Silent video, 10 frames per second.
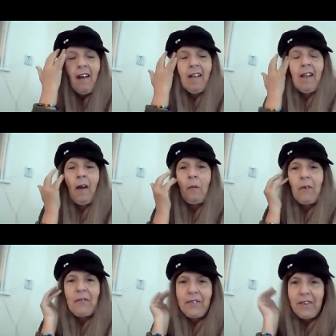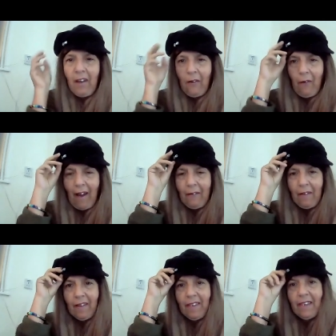And I want to know how,
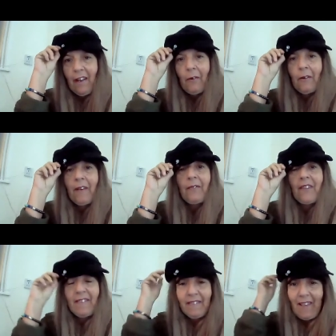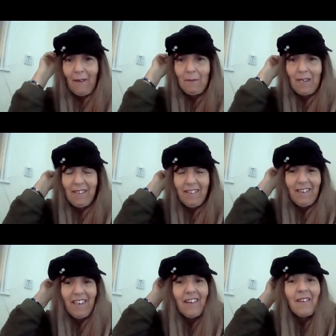you know, if this is happening to
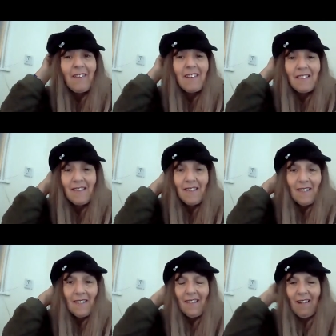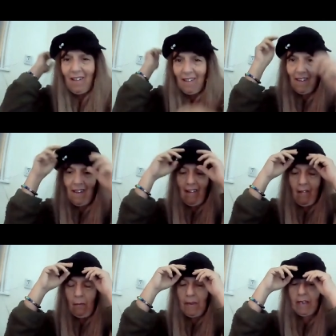you.
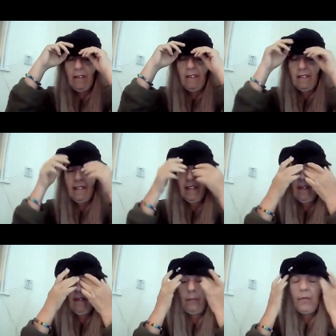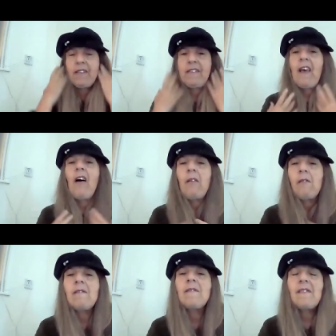Um, because the
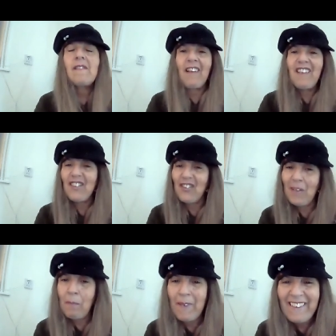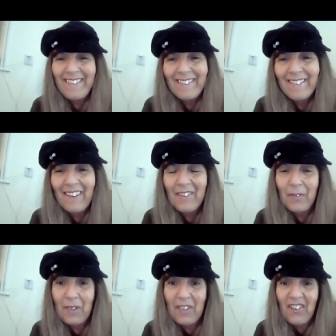soul is only peace, as
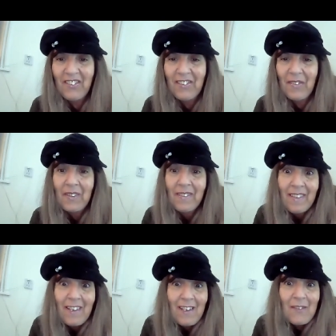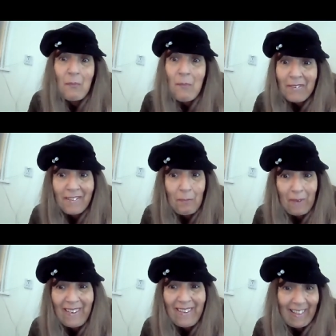we know. So this must
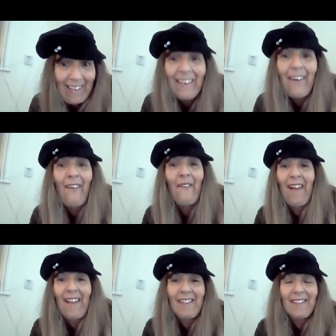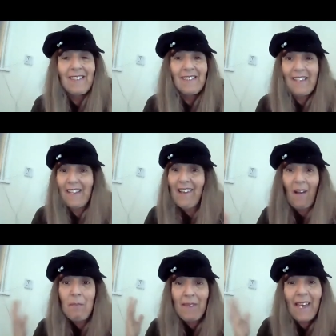be the ego, eh? It
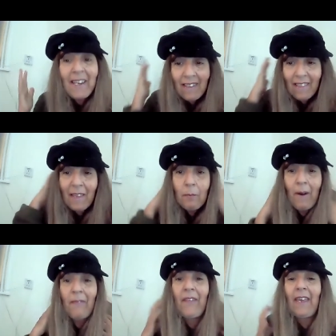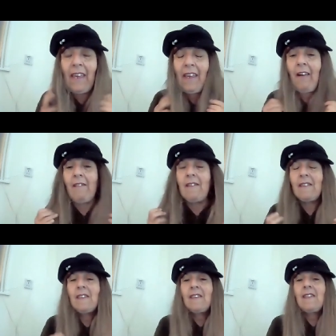can't be anything but the ego.
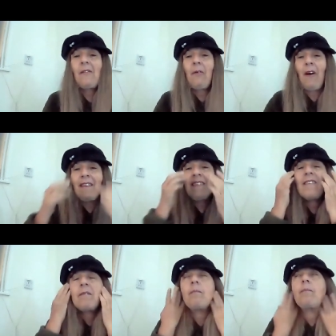Right.